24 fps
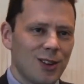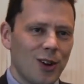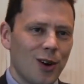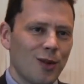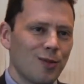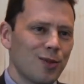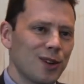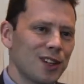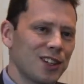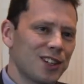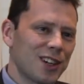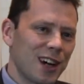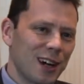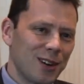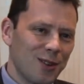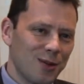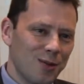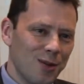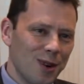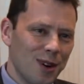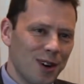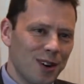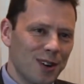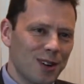
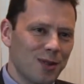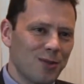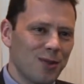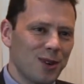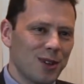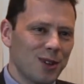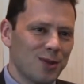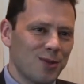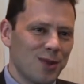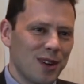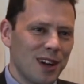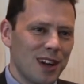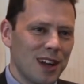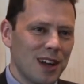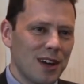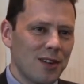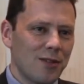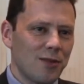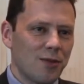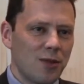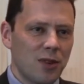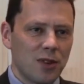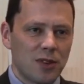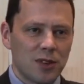omni-channel world in which we
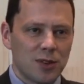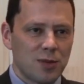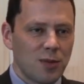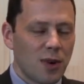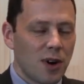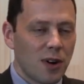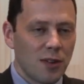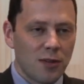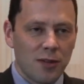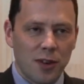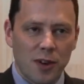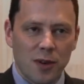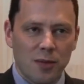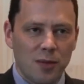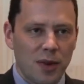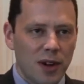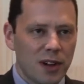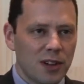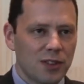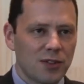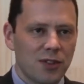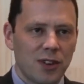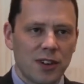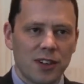live, with smartphone
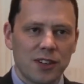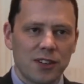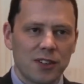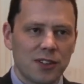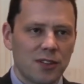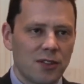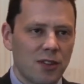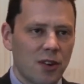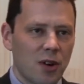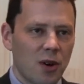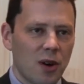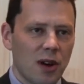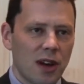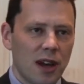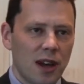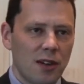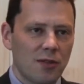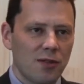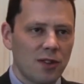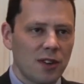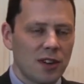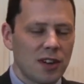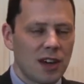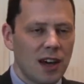penetration growing
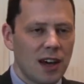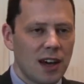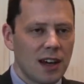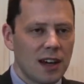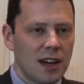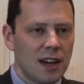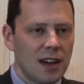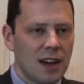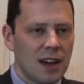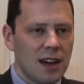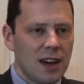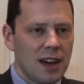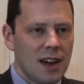every day,